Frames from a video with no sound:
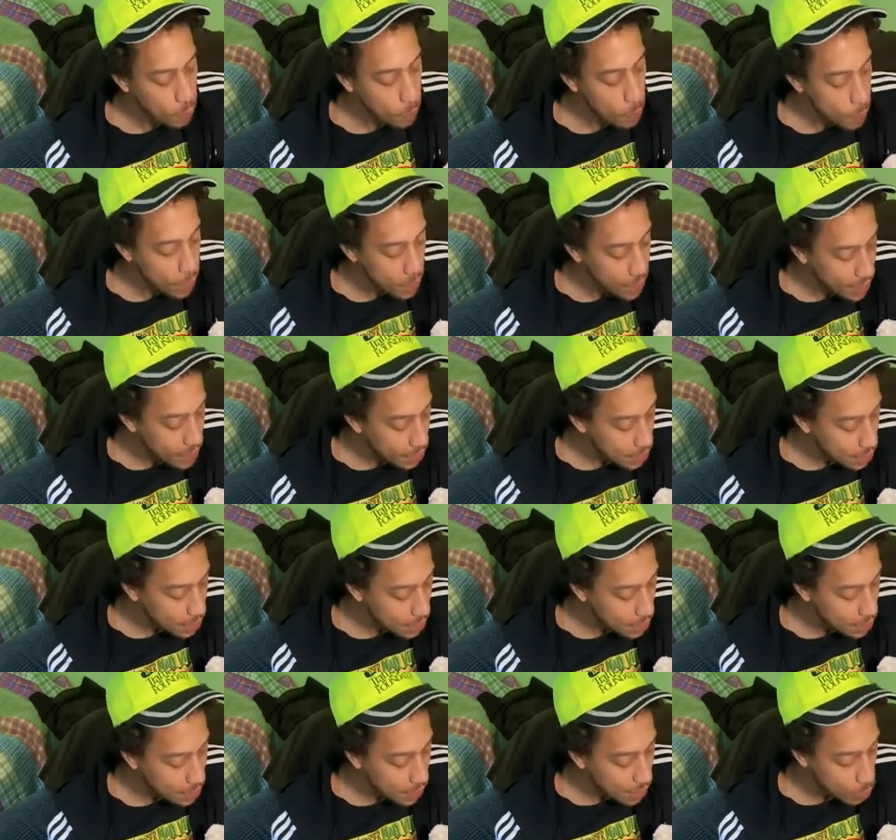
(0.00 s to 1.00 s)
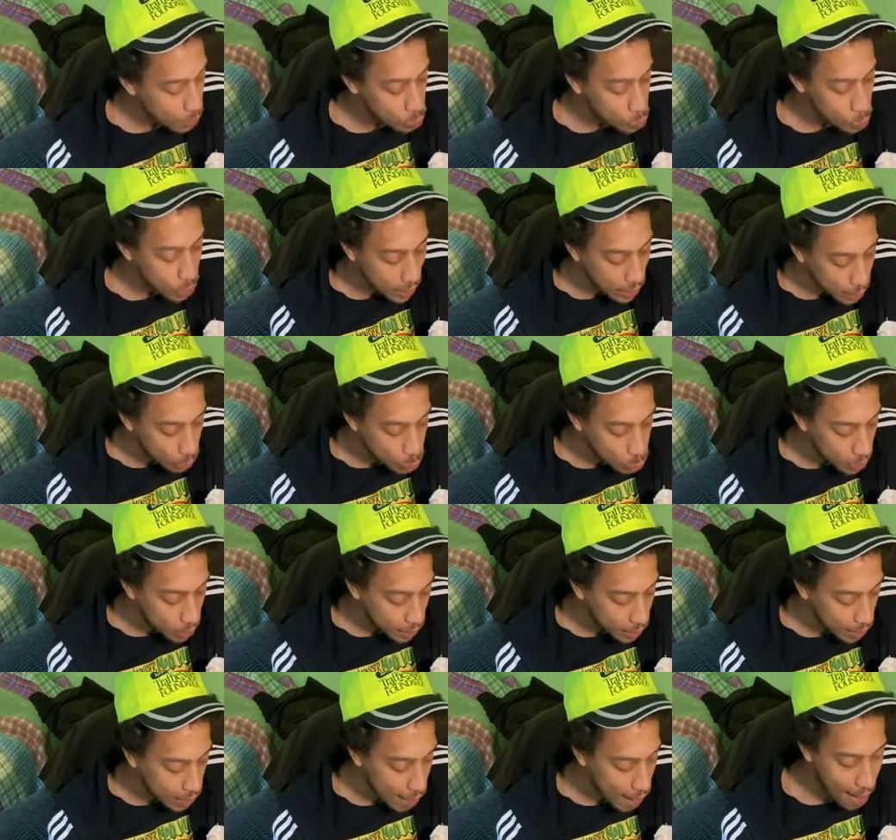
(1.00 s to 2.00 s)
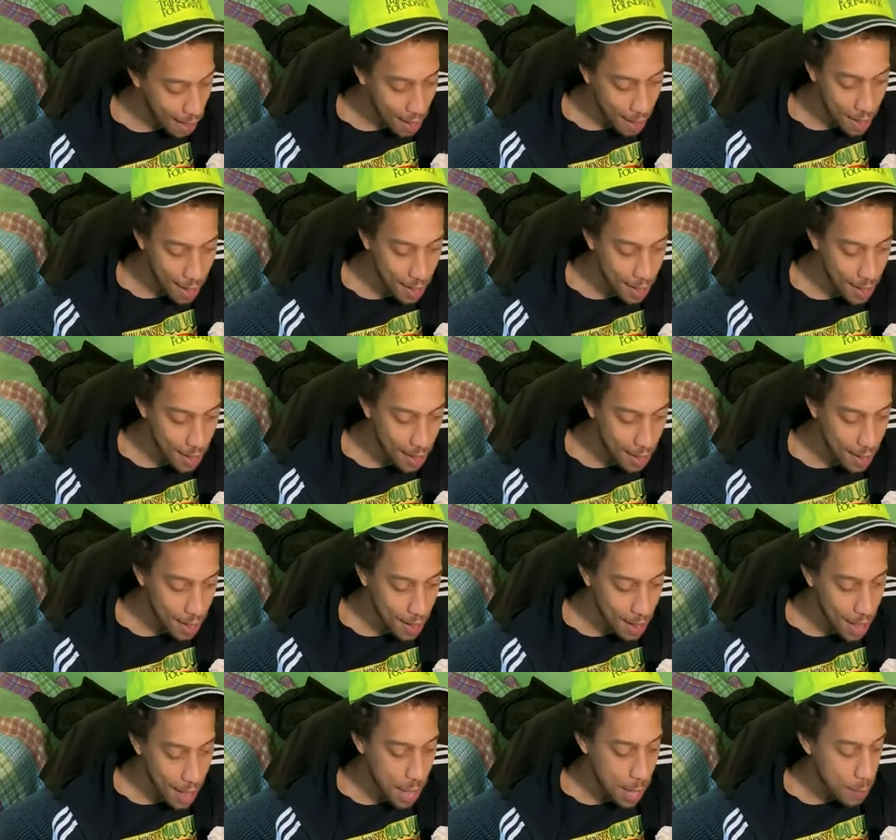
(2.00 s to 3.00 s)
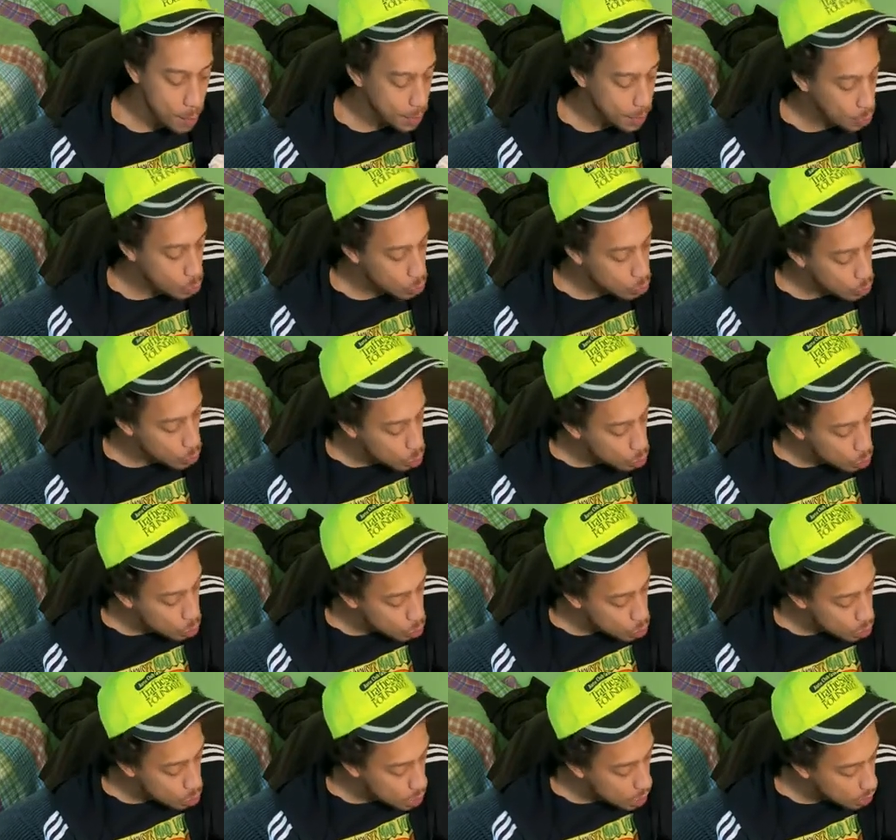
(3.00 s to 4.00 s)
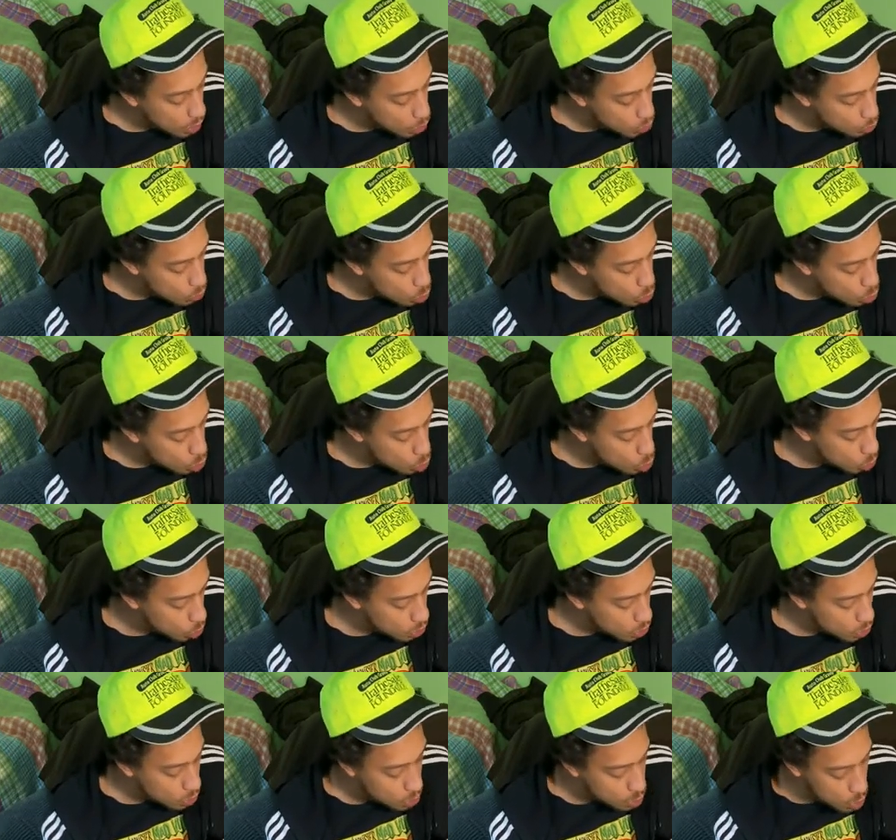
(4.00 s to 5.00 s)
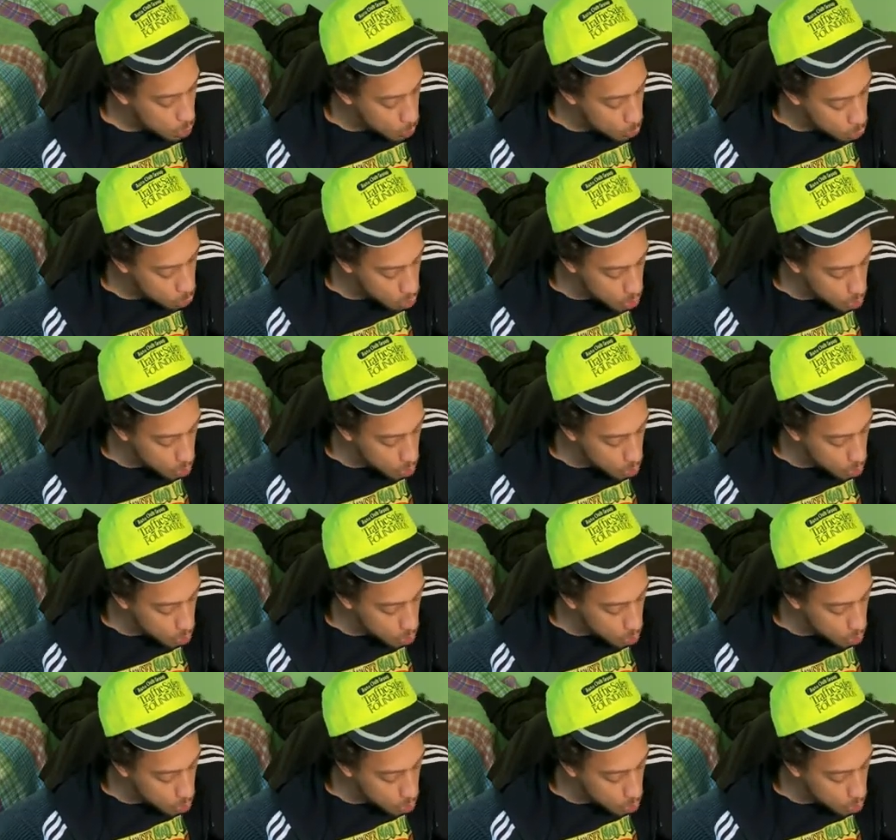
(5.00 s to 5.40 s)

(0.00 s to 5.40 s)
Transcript: pink, like a really high pink rose color, rose quartz almost